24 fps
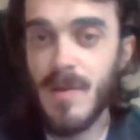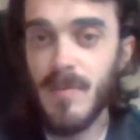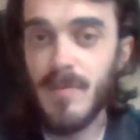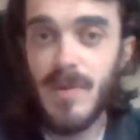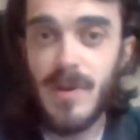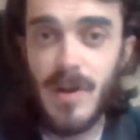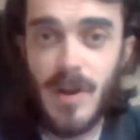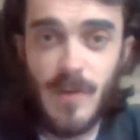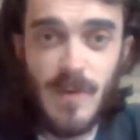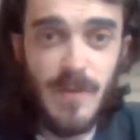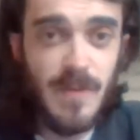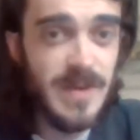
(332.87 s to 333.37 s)

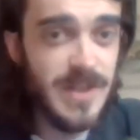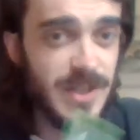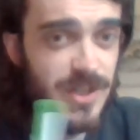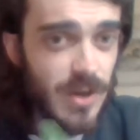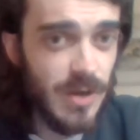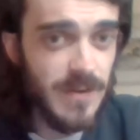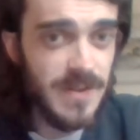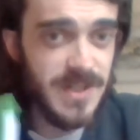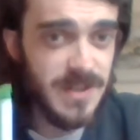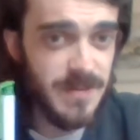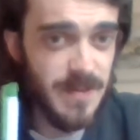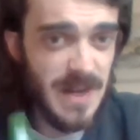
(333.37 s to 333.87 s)
But no, this
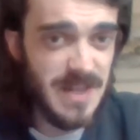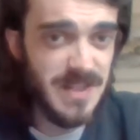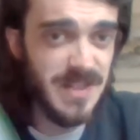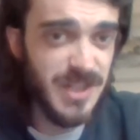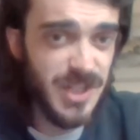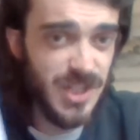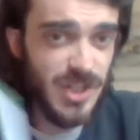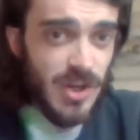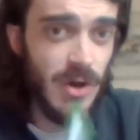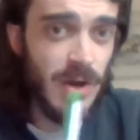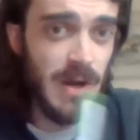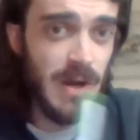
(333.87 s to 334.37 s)
is
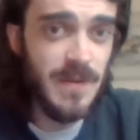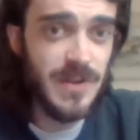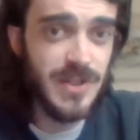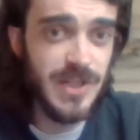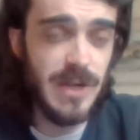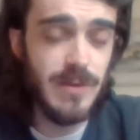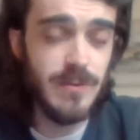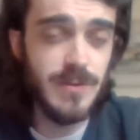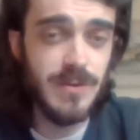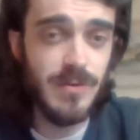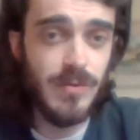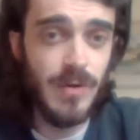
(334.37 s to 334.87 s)
basically charting the
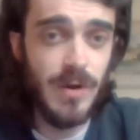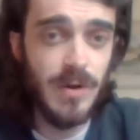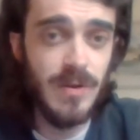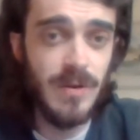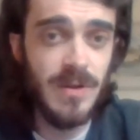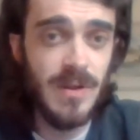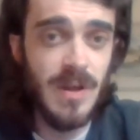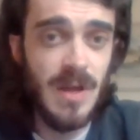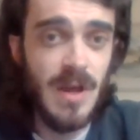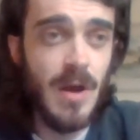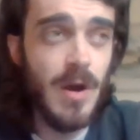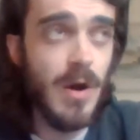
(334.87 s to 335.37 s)
channel's
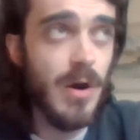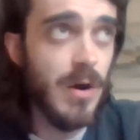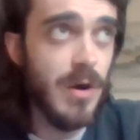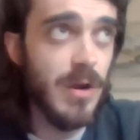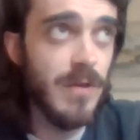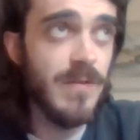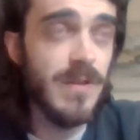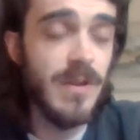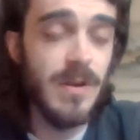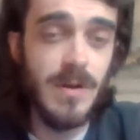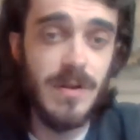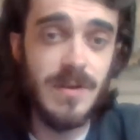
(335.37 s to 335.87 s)
growth
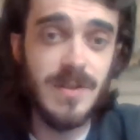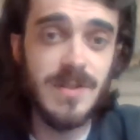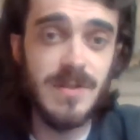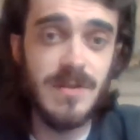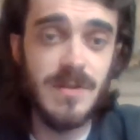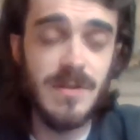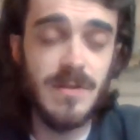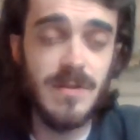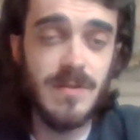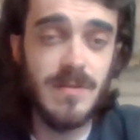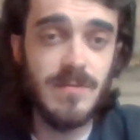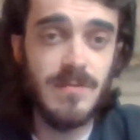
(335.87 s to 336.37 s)
over the last
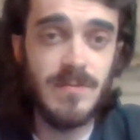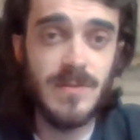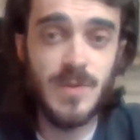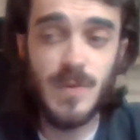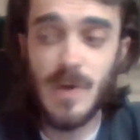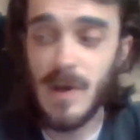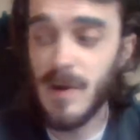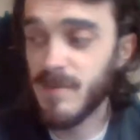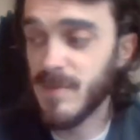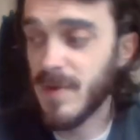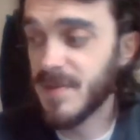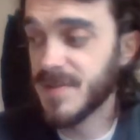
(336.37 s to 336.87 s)

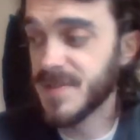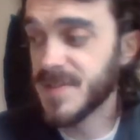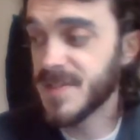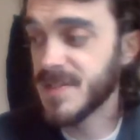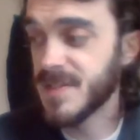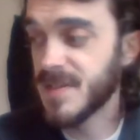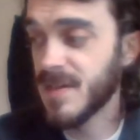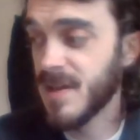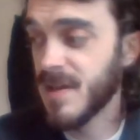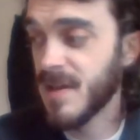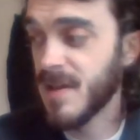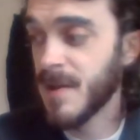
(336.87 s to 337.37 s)
12
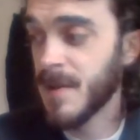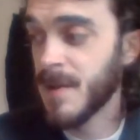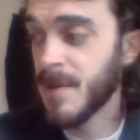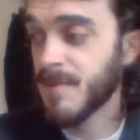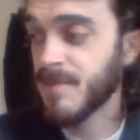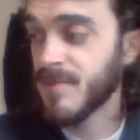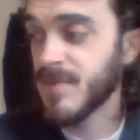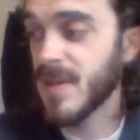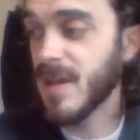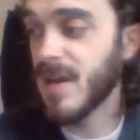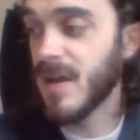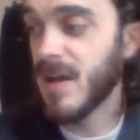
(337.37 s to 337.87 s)
months.
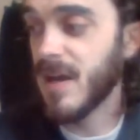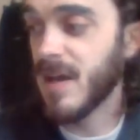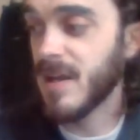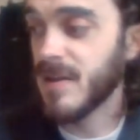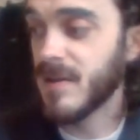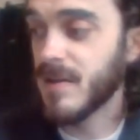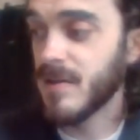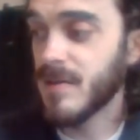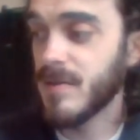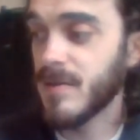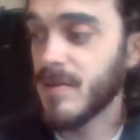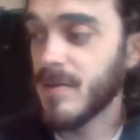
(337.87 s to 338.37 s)

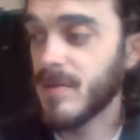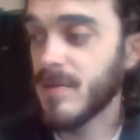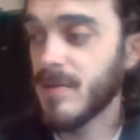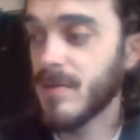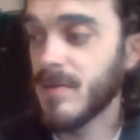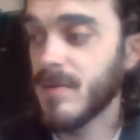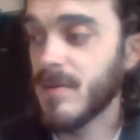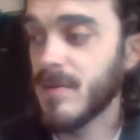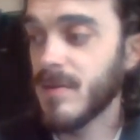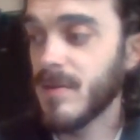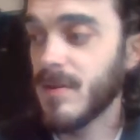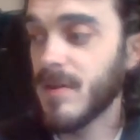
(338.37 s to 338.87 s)
And
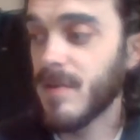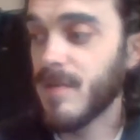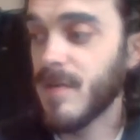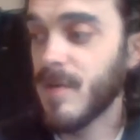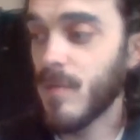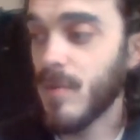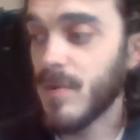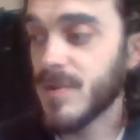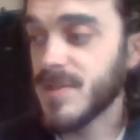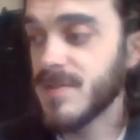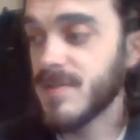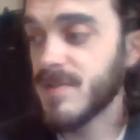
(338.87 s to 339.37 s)
if
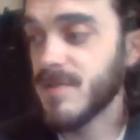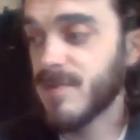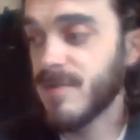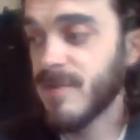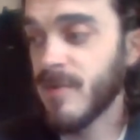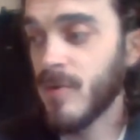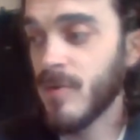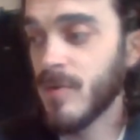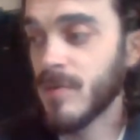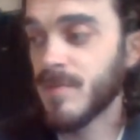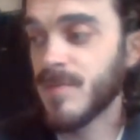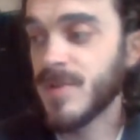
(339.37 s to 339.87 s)
it wasn't
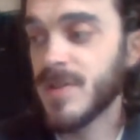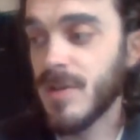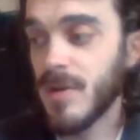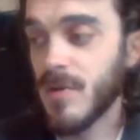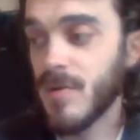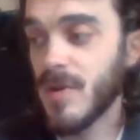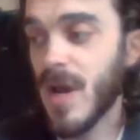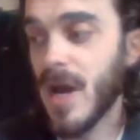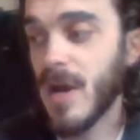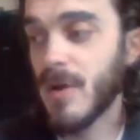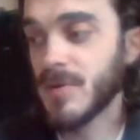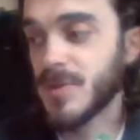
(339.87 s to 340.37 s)
for
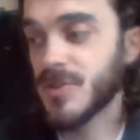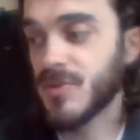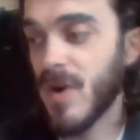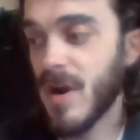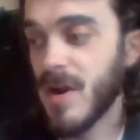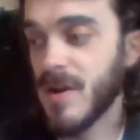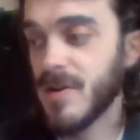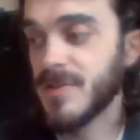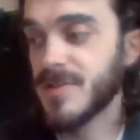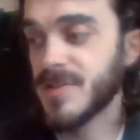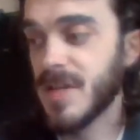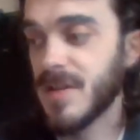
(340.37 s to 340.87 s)
the UK,
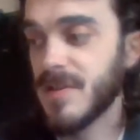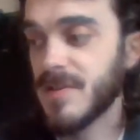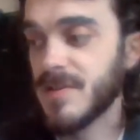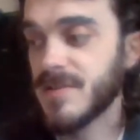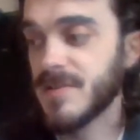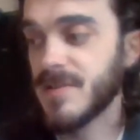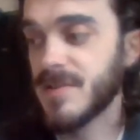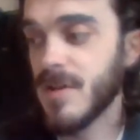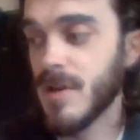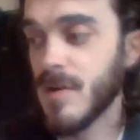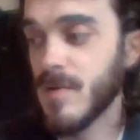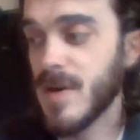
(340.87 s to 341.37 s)
Australia, New
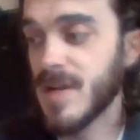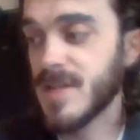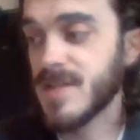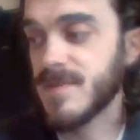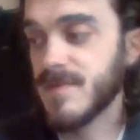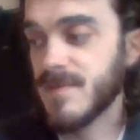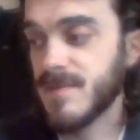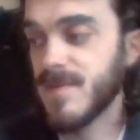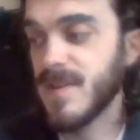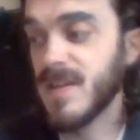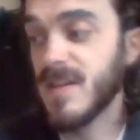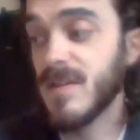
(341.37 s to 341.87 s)
Zealand, the
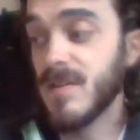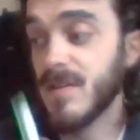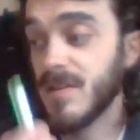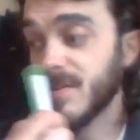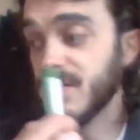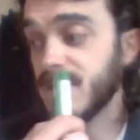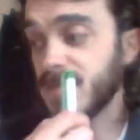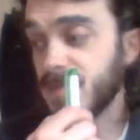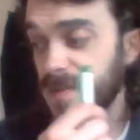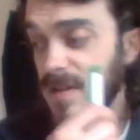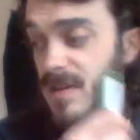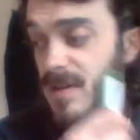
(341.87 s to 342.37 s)
US, and
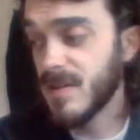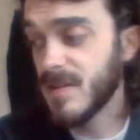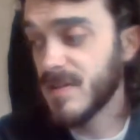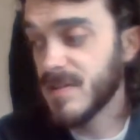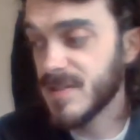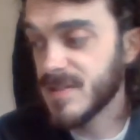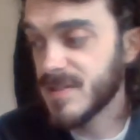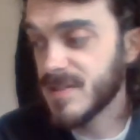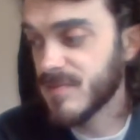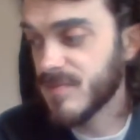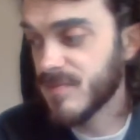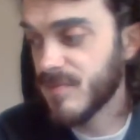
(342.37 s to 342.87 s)
Finland
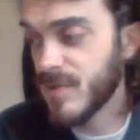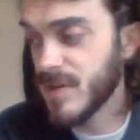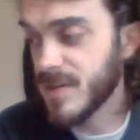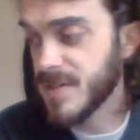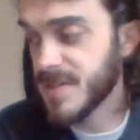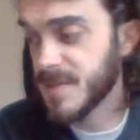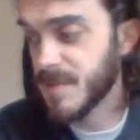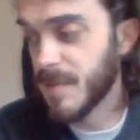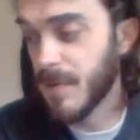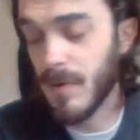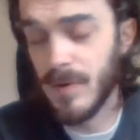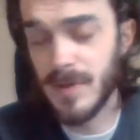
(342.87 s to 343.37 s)
has really
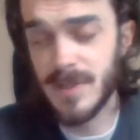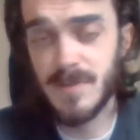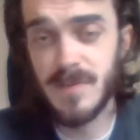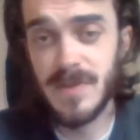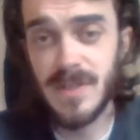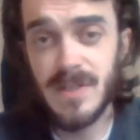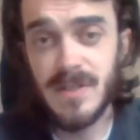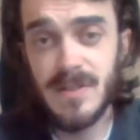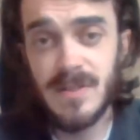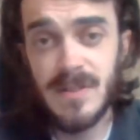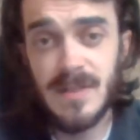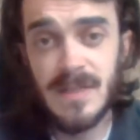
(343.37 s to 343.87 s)
surprised
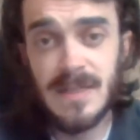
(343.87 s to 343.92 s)
me